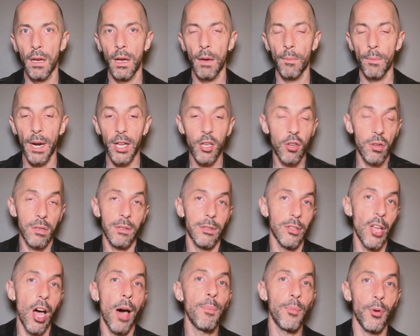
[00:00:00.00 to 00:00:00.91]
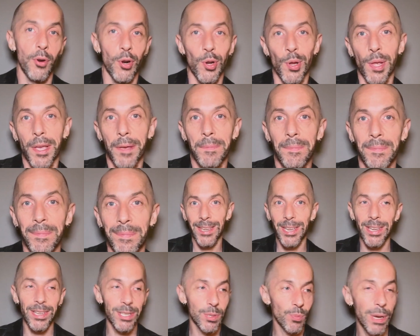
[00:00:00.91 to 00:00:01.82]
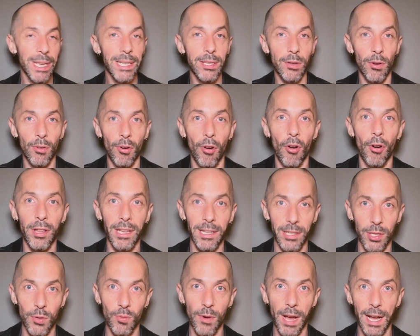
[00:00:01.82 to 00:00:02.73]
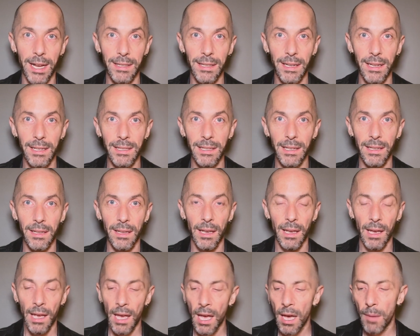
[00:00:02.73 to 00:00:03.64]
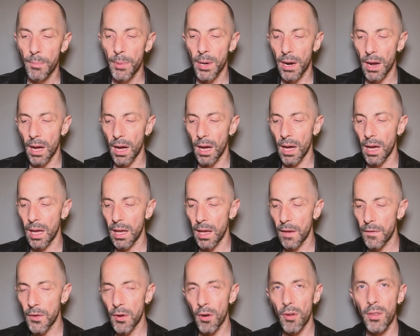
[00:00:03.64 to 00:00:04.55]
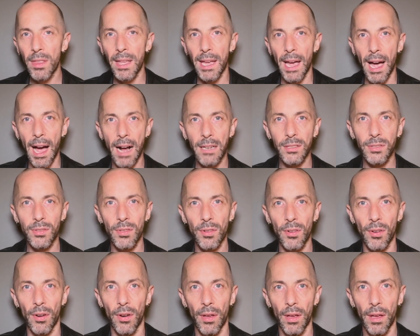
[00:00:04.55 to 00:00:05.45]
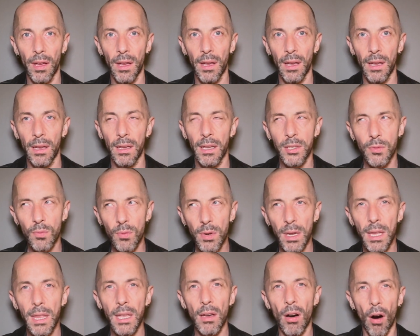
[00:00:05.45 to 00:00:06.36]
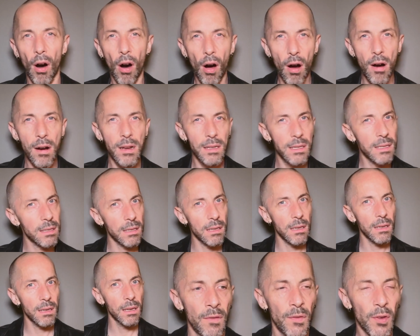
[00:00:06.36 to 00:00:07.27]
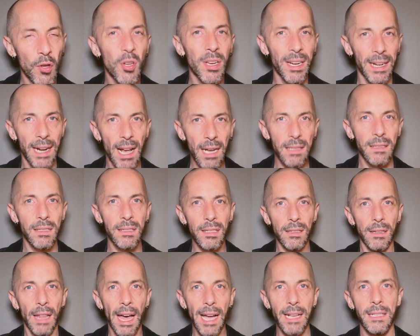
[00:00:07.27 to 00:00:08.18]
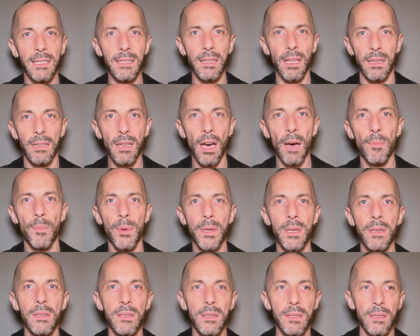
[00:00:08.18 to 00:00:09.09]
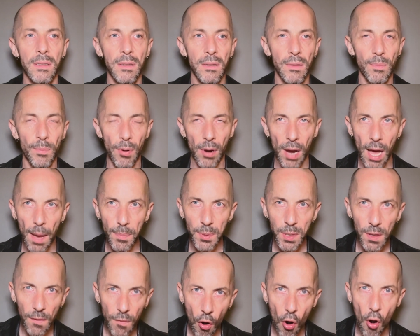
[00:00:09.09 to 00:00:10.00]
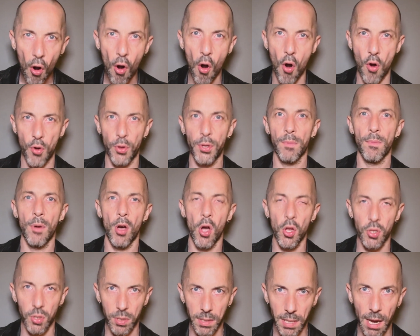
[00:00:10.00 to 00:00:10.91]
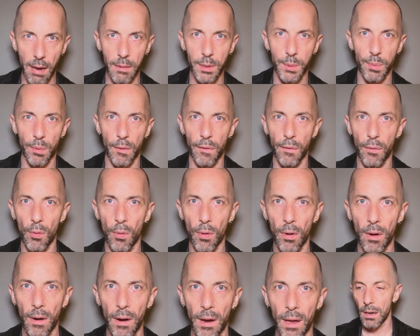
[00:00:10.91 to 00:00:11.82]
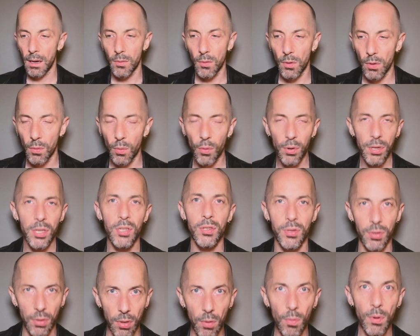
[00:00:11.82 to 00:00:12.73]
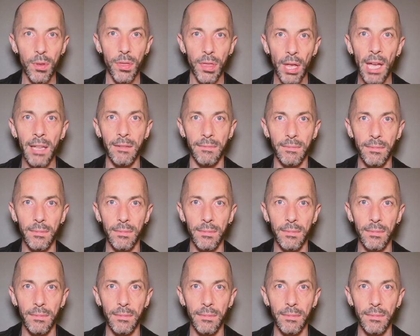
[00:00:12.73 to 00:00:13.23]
but I could not put it in because we as an audience recognize it. But if you're the actor, it's really hard to feel connected to lines like that because perhaps you've heard them 100 times before. And what do you do with that?